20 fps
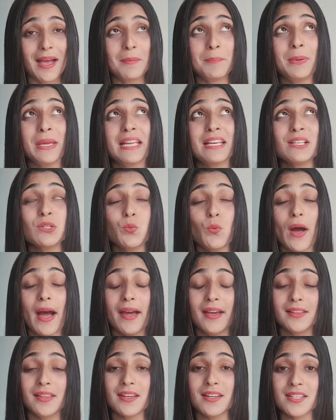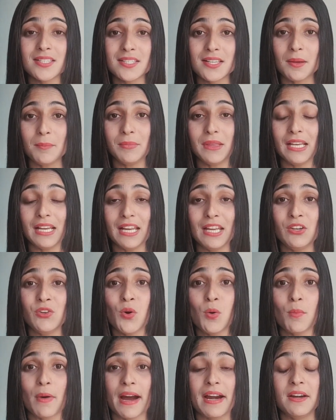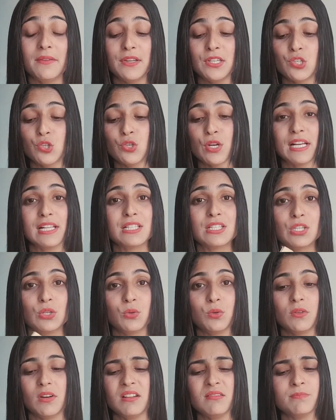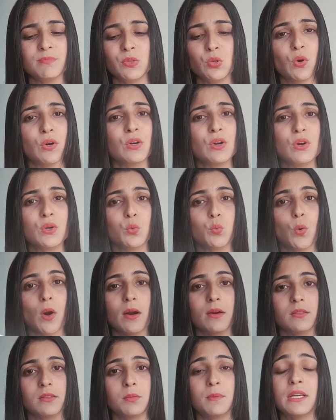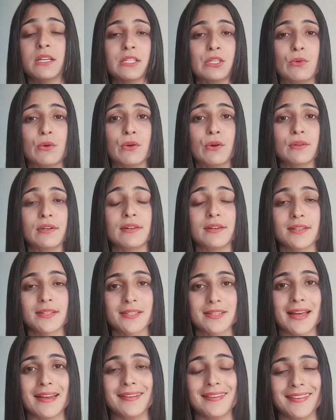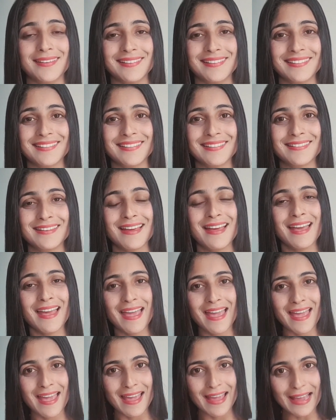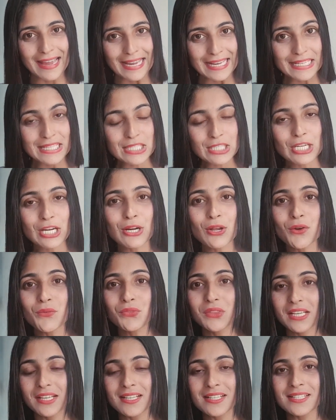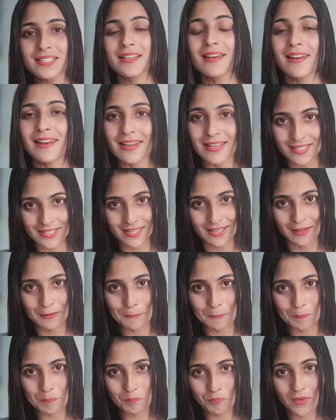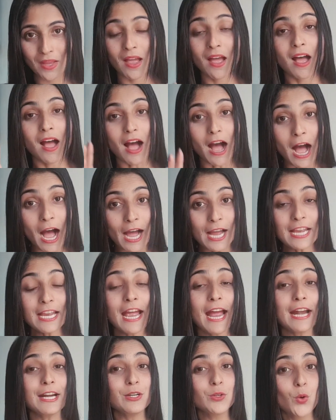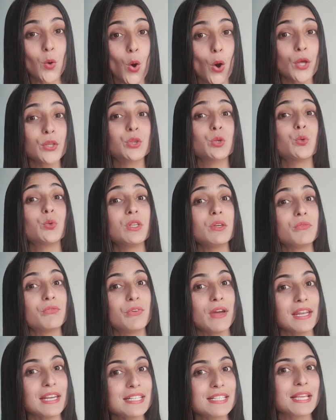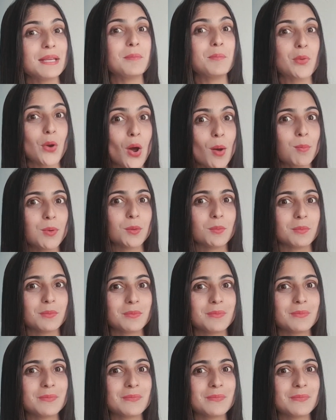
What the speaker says: Because why? There is something in your mind which tells you you are not worth, because you are not understanding. Instead of this, listen, I had gone through the very same problem.